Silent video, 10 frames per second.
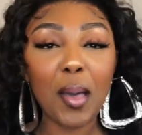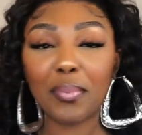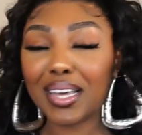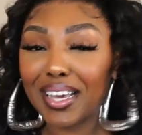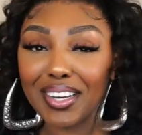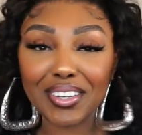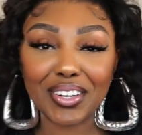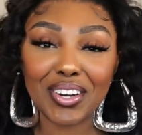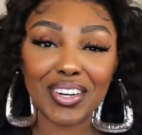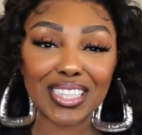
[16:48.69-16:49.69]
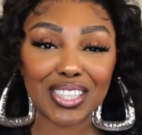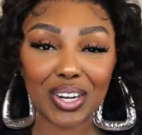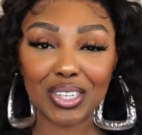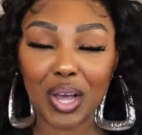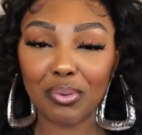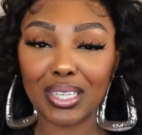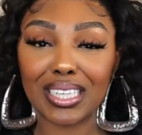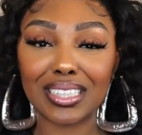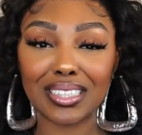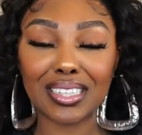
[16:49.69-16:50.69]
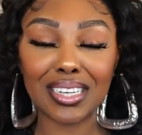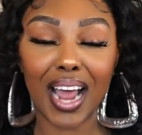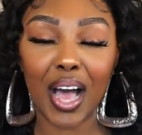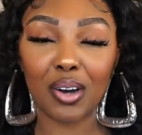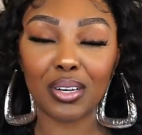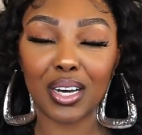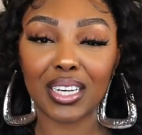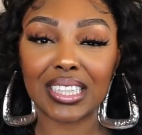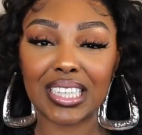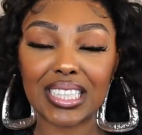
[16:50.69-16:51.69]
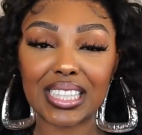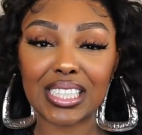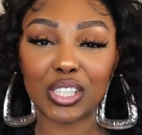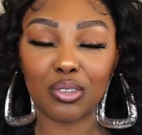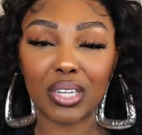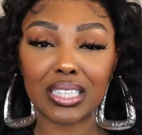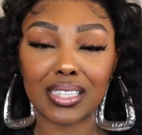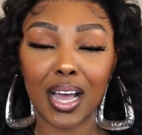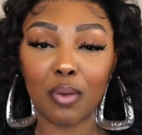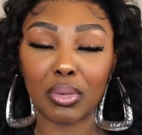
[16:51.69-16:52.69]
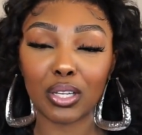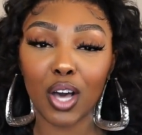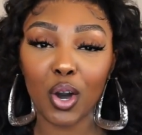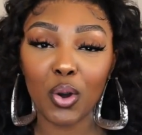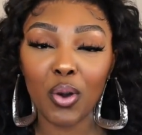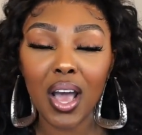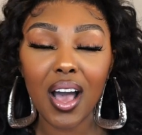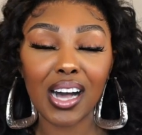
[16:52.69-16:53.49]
But yeah, girl, it turned out really good. I'll link this unit down below.